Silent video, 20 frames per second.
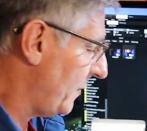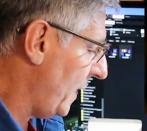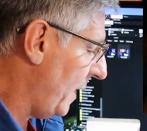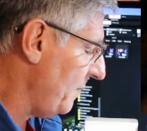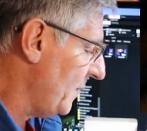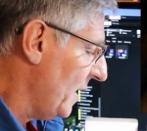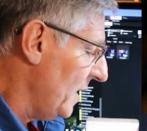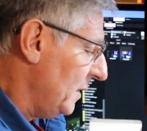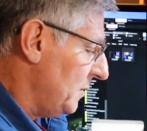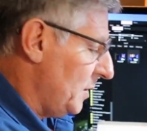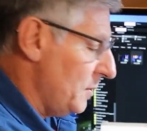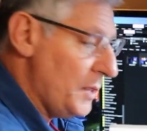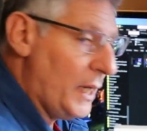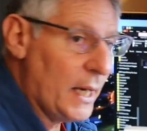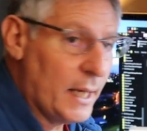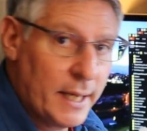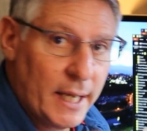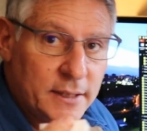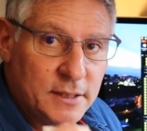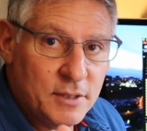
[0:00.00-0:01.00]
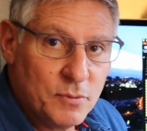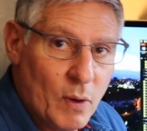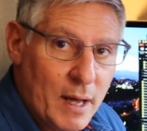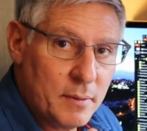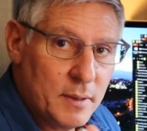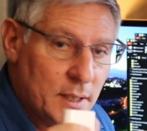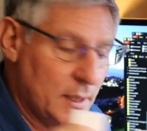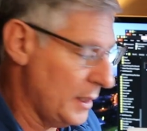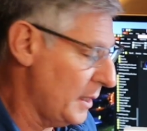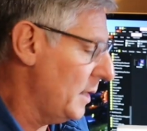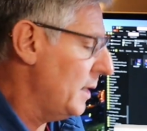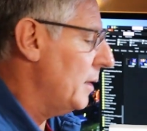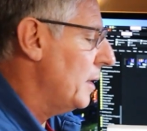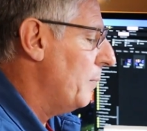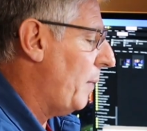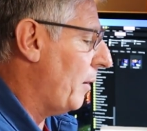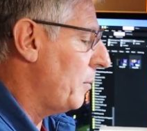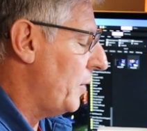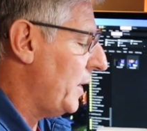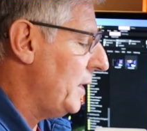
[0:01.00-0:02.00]
Okay. So you got an
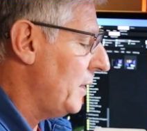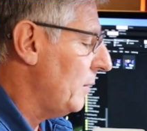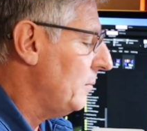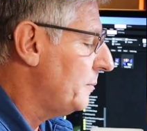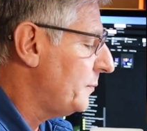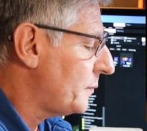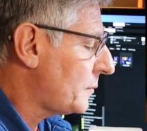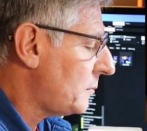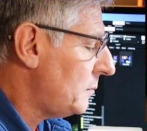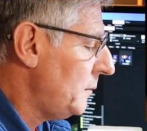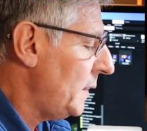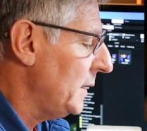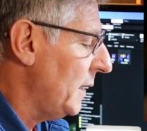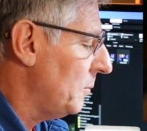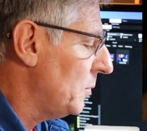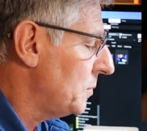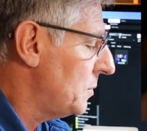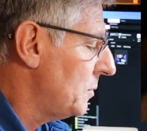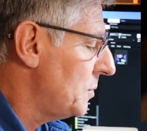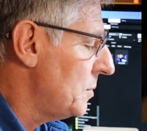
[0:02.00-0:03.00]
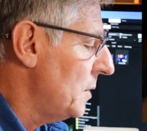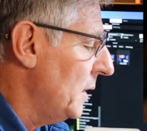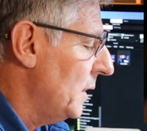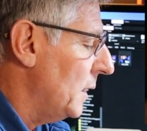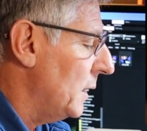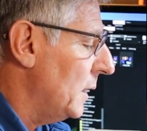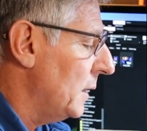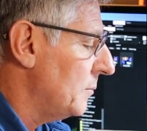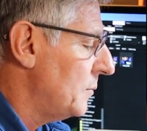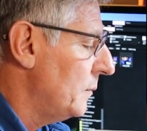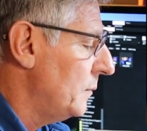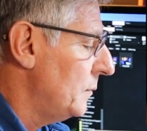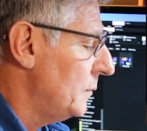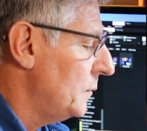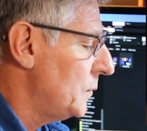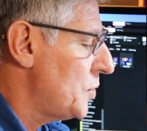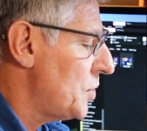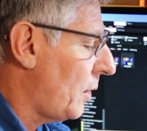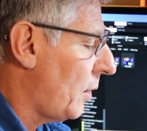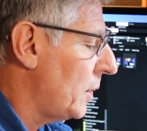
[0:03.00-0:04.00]
18-watt
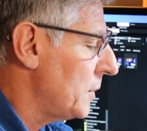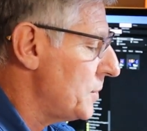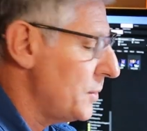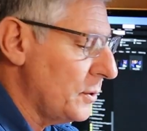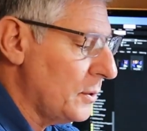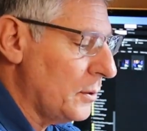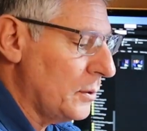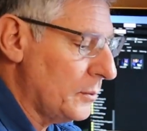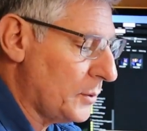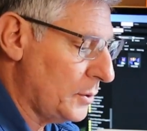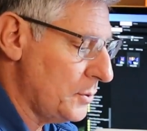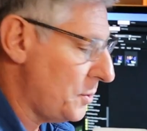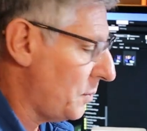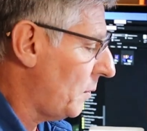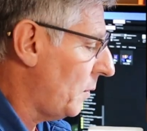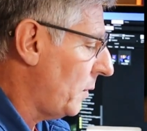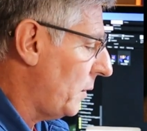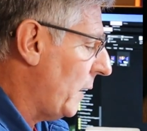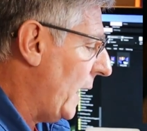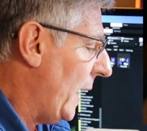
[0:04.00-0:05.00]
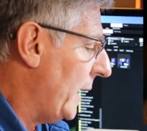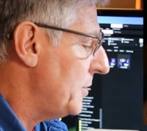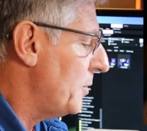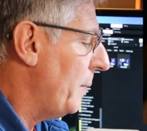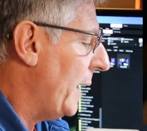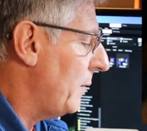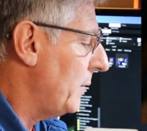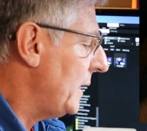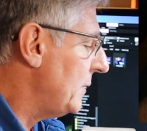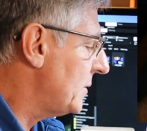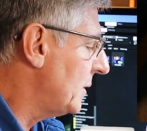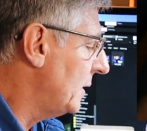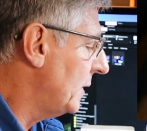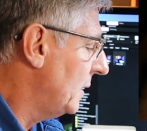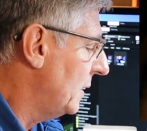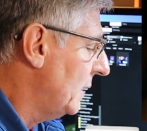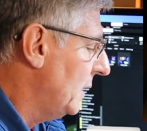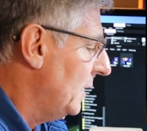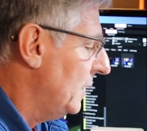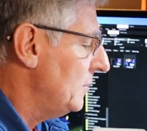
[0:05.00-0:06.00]
power brick here. Here's what we
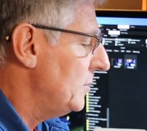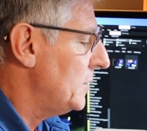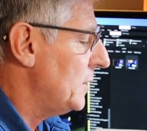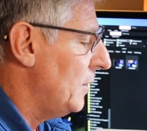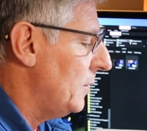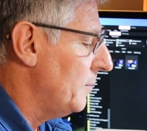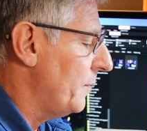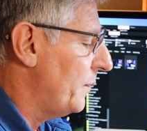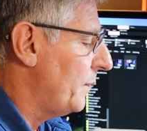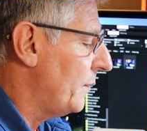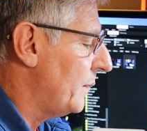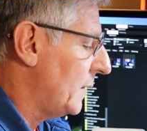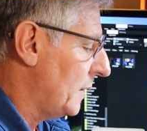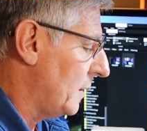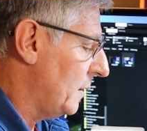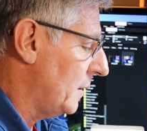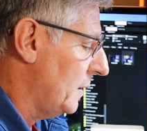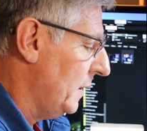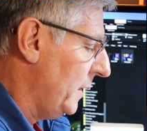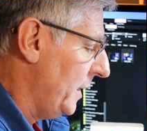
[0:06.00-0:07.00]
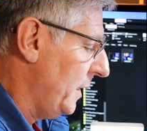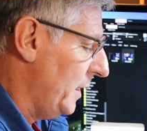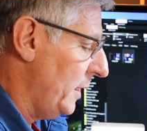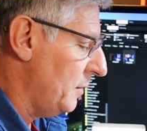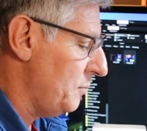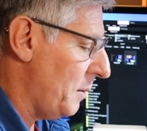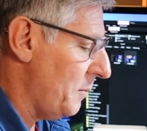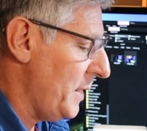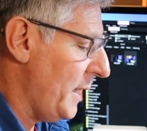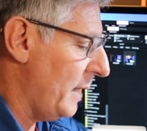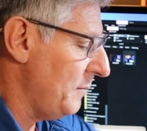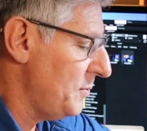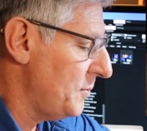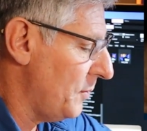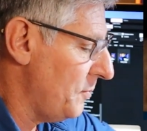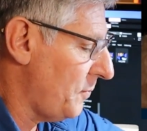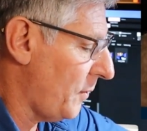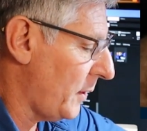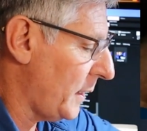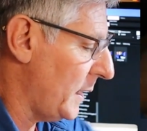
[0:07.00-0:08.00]
have so far, guys, right
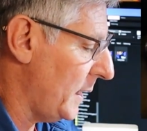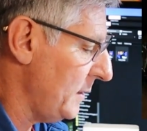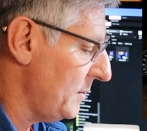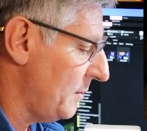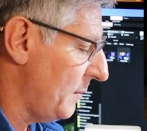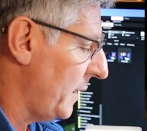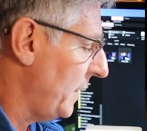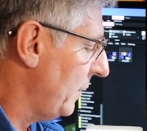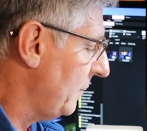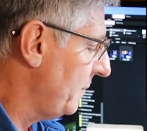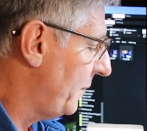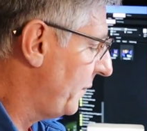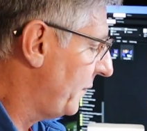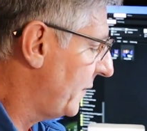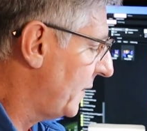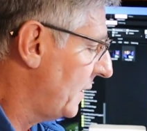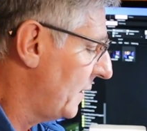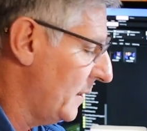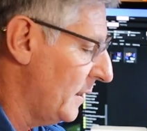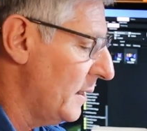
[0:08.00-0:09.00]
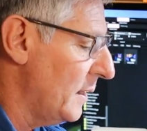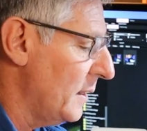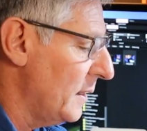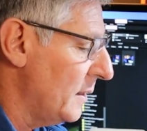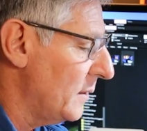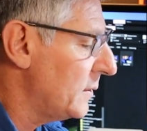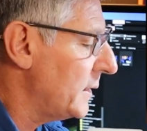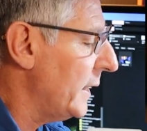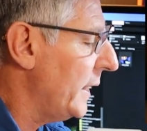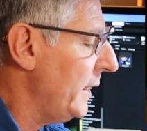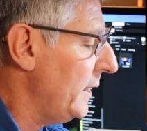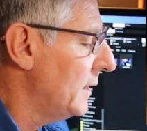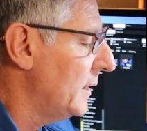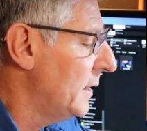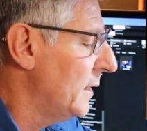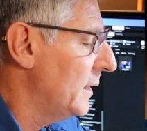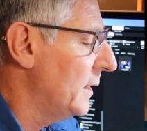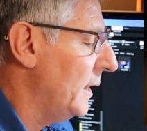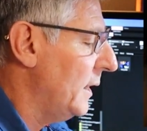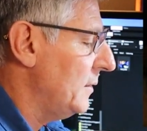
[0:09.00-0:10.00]
here. Okay, and let's
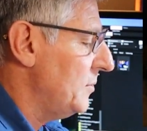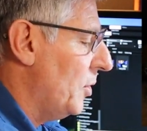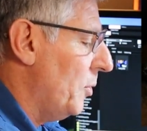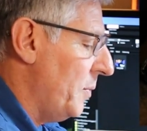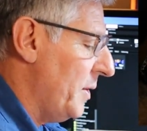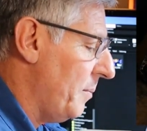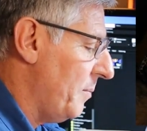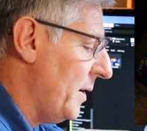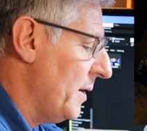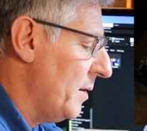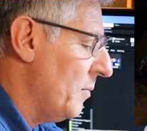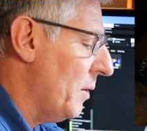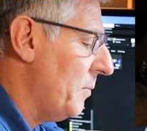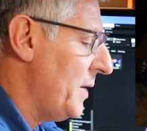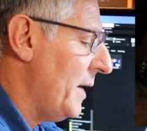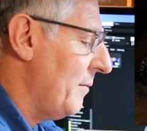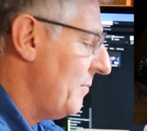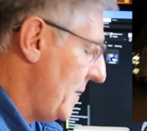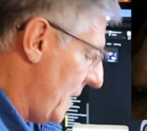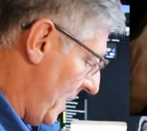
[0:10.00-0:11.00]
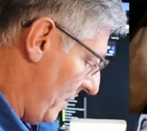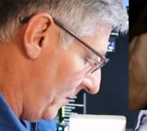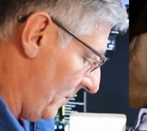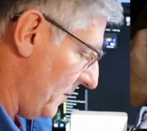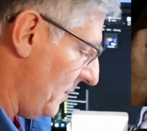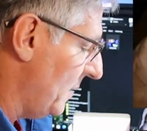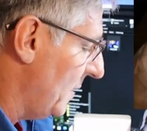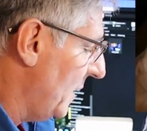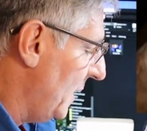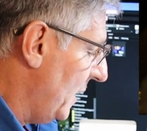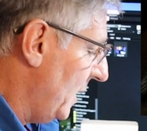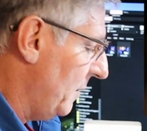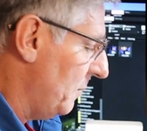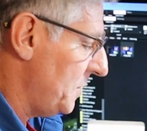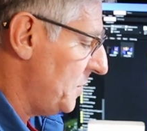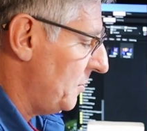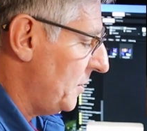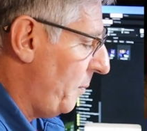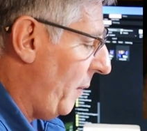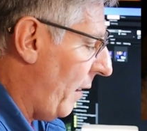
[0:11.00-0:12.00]
open up what we have now,
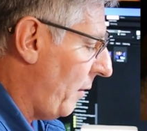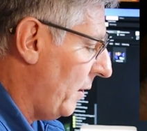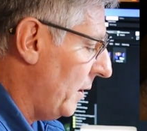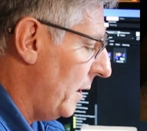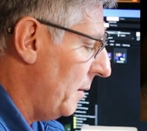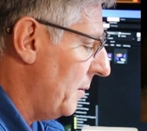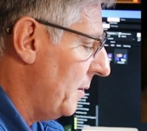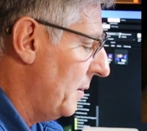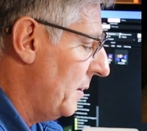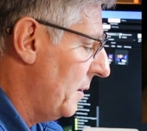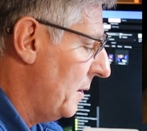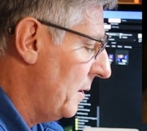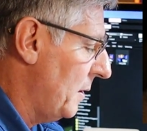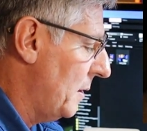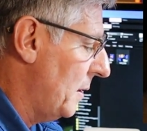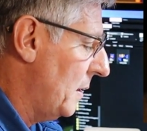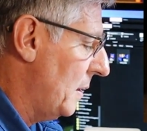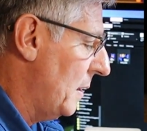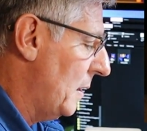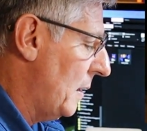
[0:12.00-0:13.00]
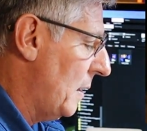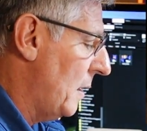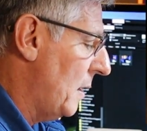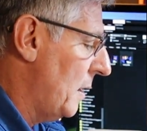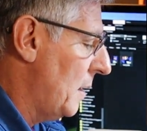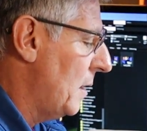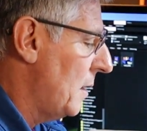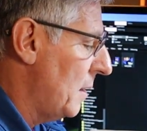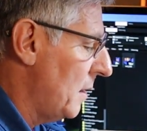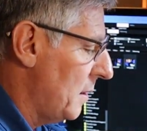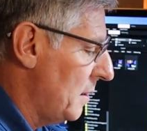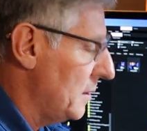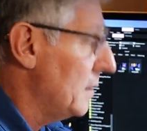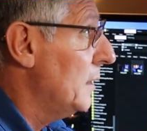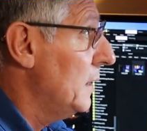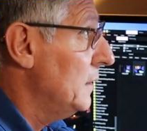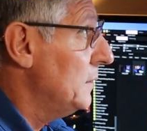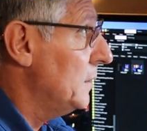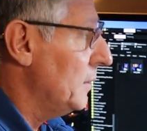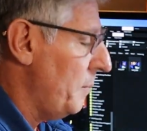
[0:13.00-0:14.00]
which is the power
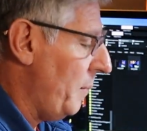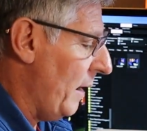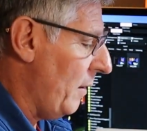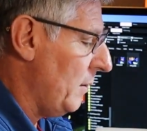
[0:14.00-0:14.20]
hub.